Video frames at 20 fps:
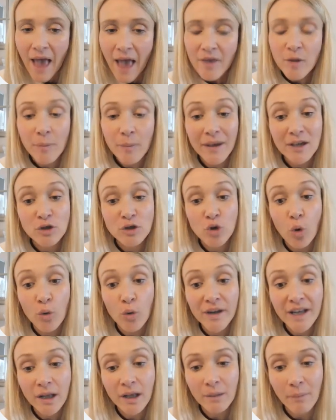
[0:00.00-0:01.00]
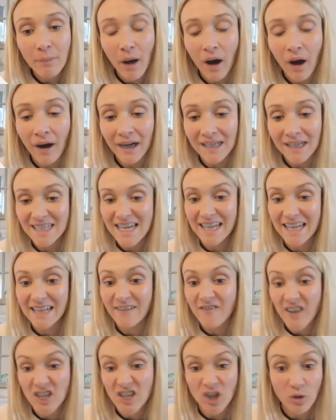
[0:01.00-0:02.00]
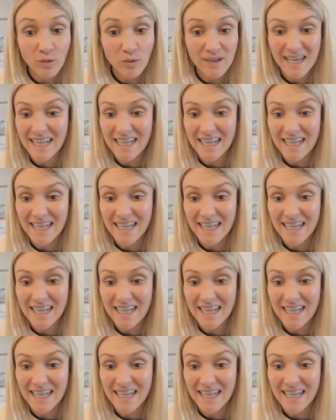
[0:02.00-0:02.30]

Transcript: The pictorial part is any visuals,